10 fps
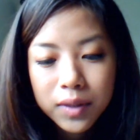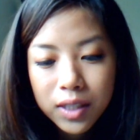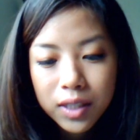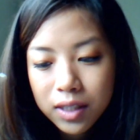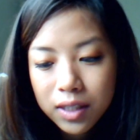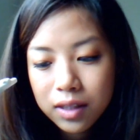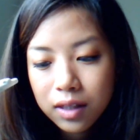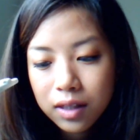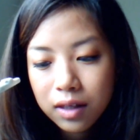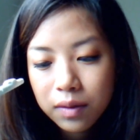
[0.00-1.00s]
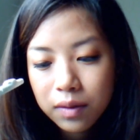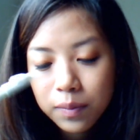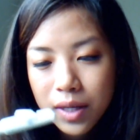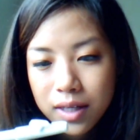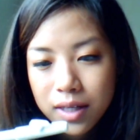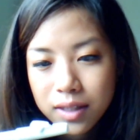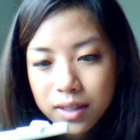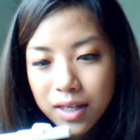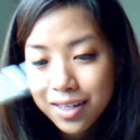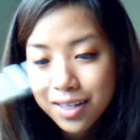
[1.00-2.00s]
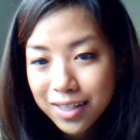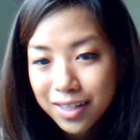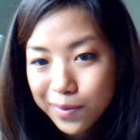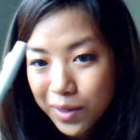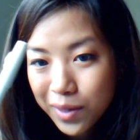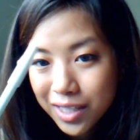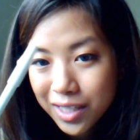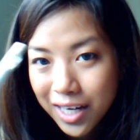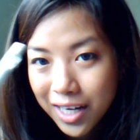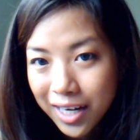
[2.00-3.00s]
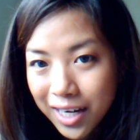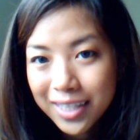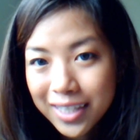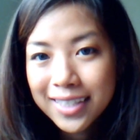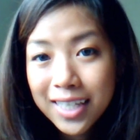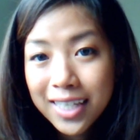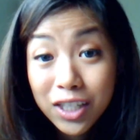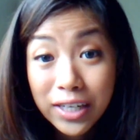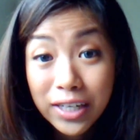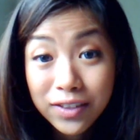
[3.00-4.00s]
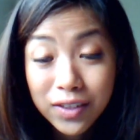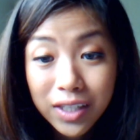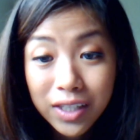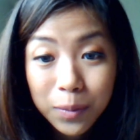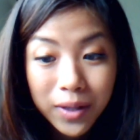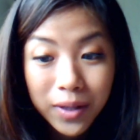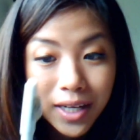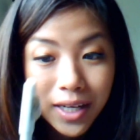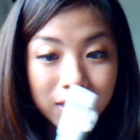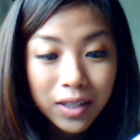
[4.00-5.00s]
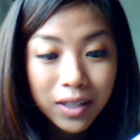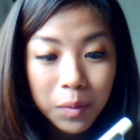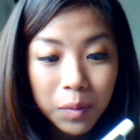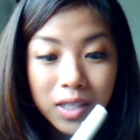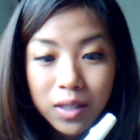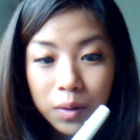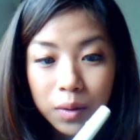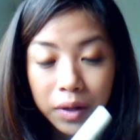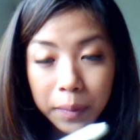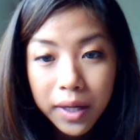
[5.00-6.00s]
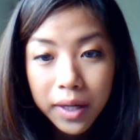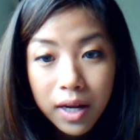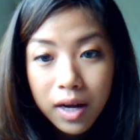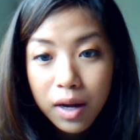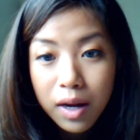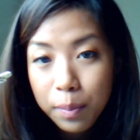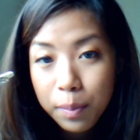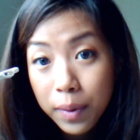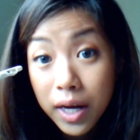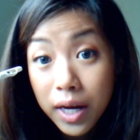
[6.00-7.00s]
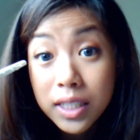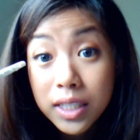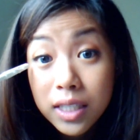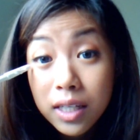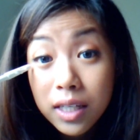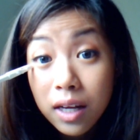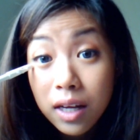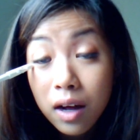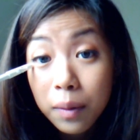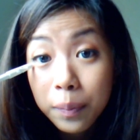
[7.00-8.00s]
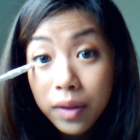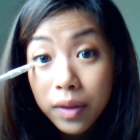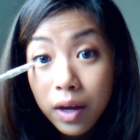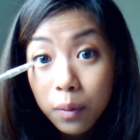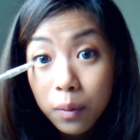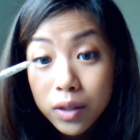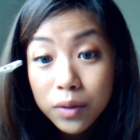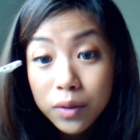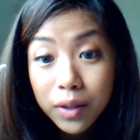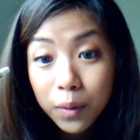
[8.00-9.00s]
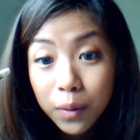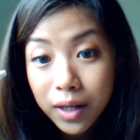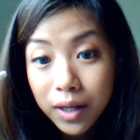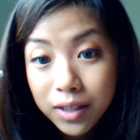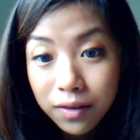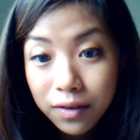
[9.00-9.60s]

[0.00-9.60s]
Just because it does smudge and transfer pretty easily because it's so creamy. But it works really well to